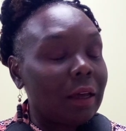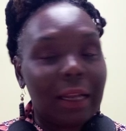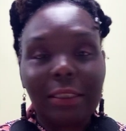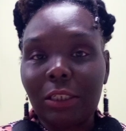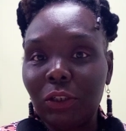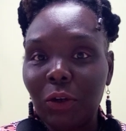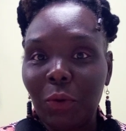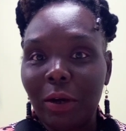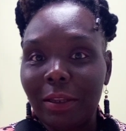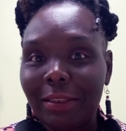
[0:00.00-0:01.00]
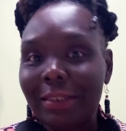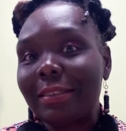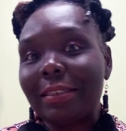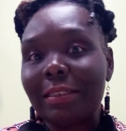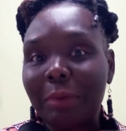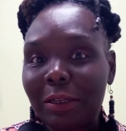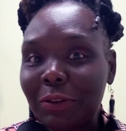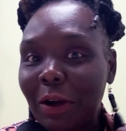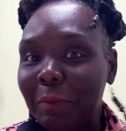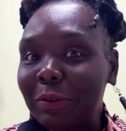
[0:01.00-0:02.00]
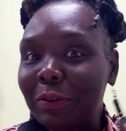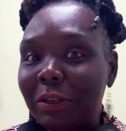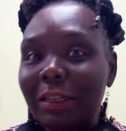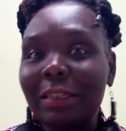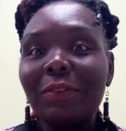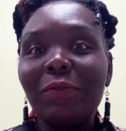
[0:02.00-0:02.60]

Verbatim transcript: And I said, you know what? This is a special opportunity